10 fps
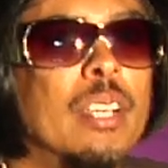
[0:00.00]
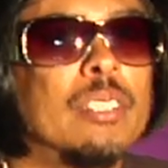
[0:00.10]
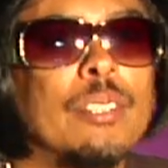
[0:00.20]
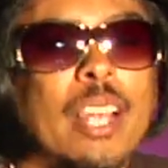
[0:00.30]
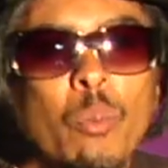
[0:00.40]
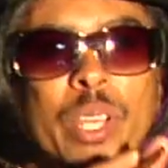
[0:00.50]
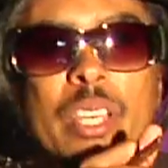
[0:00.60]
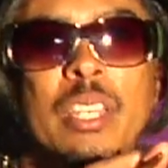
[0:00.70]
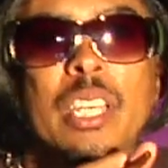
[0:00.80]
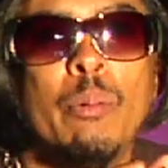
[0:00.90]
so that we
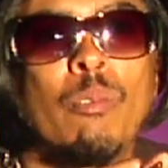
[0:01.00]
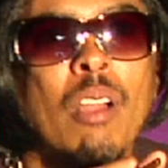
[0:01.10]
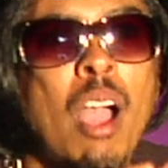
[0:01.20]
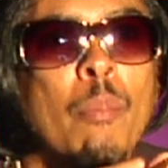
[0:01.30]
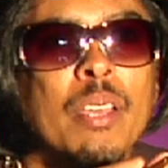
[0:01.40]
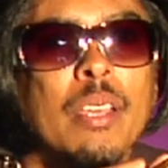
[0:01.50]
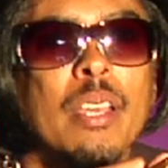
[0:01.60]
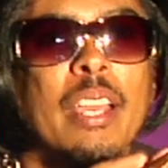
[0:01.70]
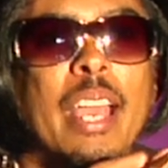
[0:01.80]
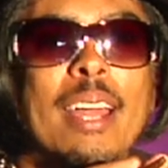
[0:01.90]
can keep rhyming
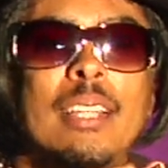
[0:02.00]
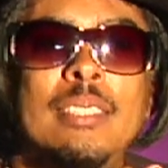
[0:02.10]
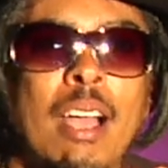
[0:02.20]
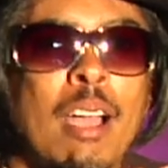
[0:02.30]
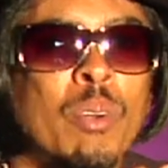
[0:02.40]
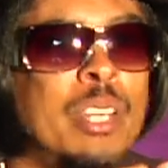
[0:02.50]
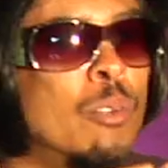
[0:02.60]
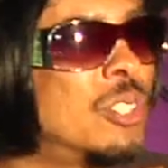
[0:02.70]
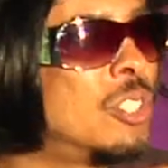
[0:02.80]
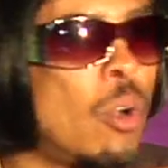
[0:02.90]
at a time when there
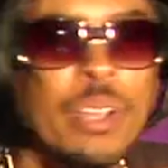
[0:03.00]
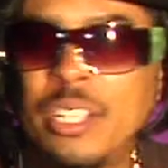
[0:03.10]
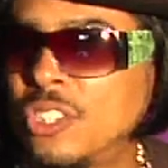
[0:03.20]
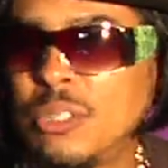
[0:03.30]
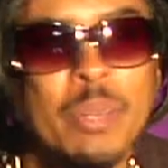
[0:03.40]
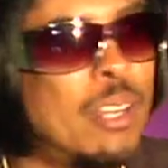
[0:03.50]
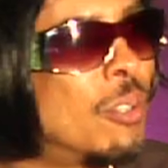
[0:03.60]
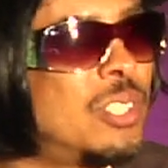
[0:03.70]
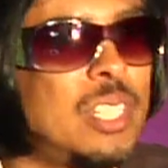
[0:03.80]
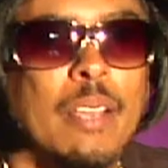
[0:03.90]
was no
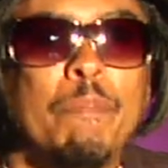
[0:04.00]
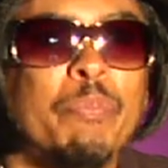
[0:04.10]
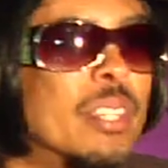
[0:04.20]
instrumentals yet.